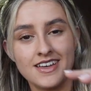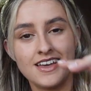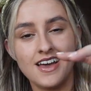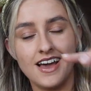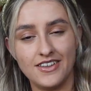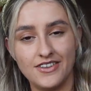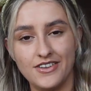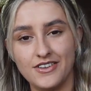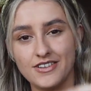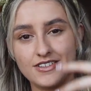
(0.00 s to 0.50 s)

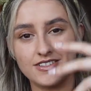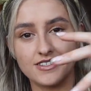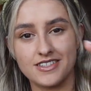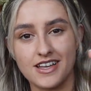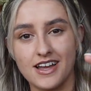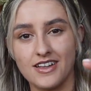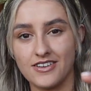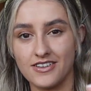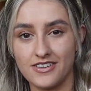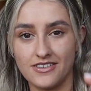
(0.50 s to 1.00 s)
and you can
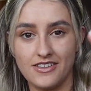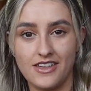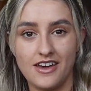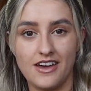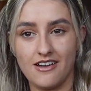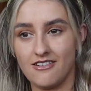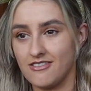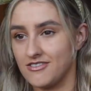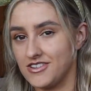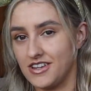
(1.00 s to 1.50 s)
stand
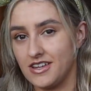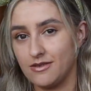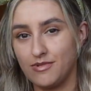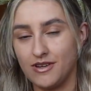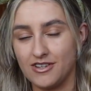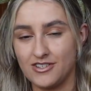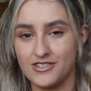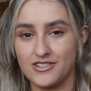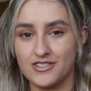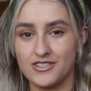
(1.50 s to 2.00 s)
there and take
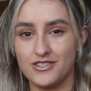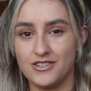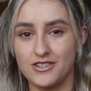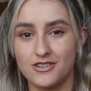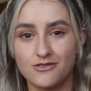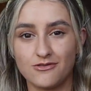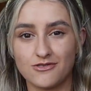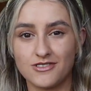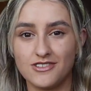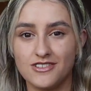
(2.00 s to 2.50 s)
pictures, and you
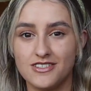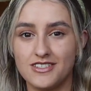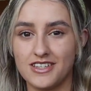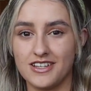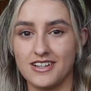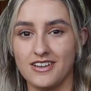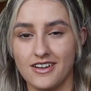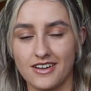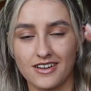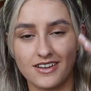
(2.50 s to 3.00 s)
can also see
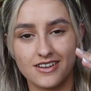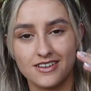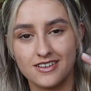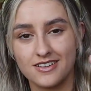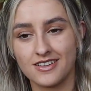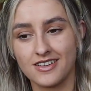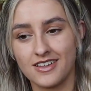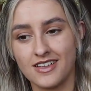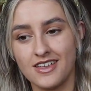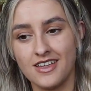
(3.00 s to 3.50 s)
like
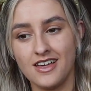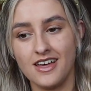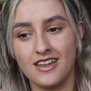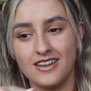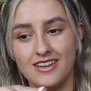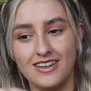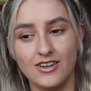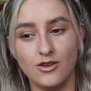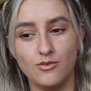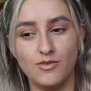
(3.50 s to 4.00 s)

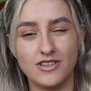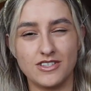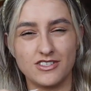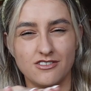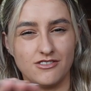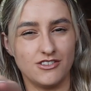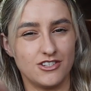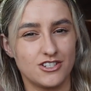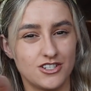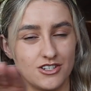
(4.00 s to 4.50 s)
little bits of
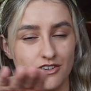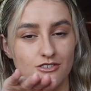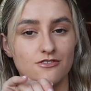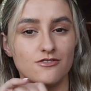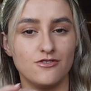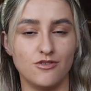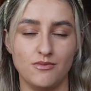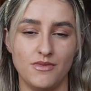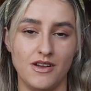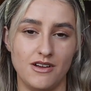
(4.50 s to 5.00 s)
the show
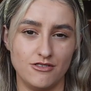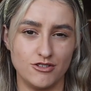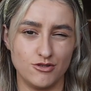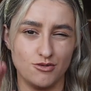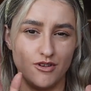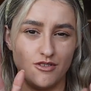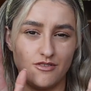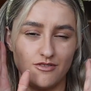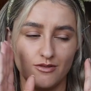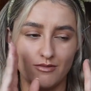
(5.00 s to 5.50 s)
from there as
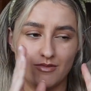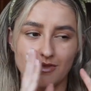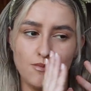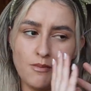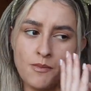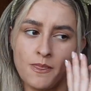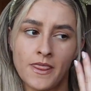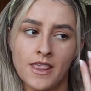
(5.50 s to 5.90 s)
well, from a